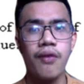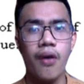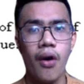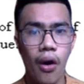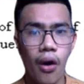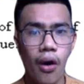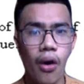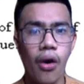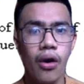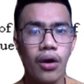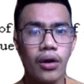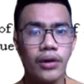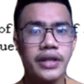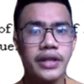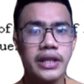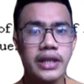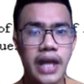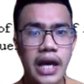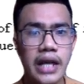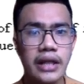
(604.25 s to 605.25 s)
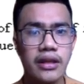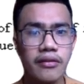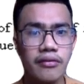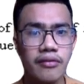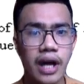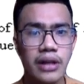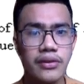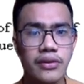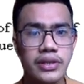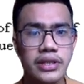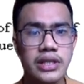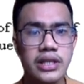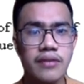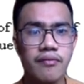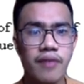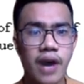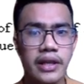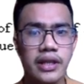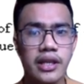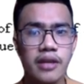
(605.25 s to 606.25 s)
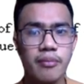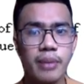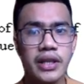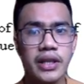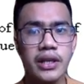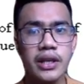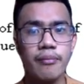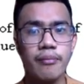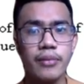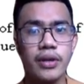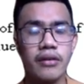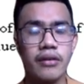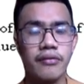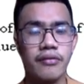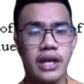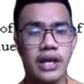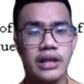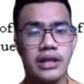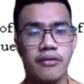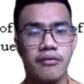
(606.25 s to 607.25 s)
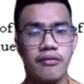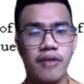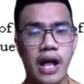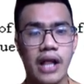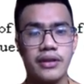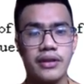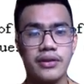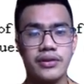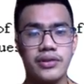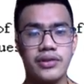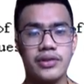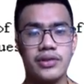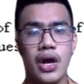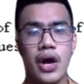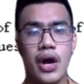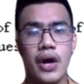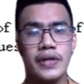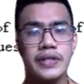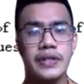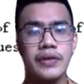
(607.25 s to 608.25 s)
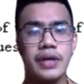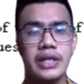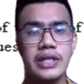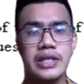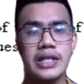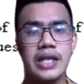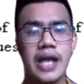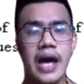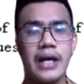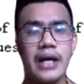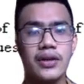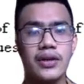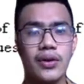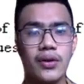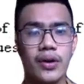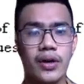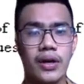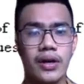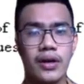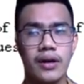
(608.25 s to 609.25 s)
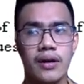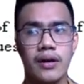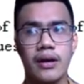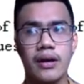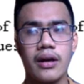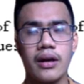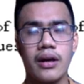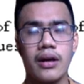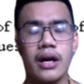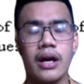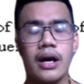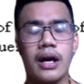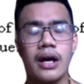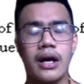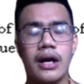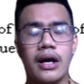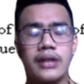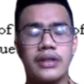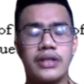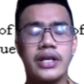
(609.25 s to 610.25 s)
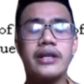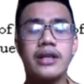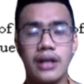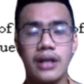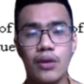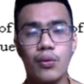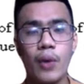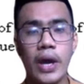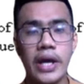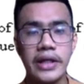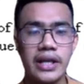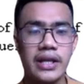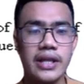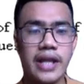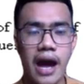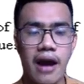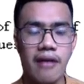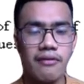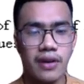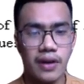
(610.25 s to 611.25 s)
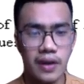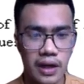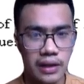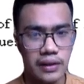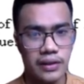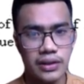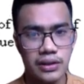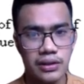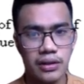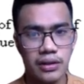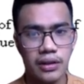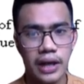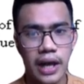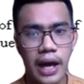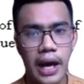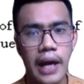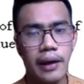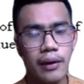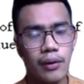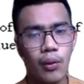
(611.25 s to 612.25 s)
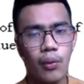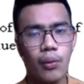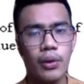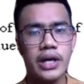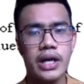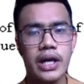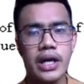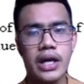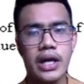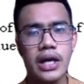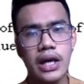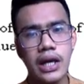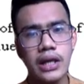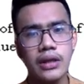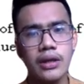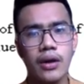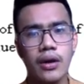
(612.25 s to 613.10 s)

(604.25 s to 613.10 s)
all the data values divided by the number of data values. So it's like your general weighted average, okay? Wherein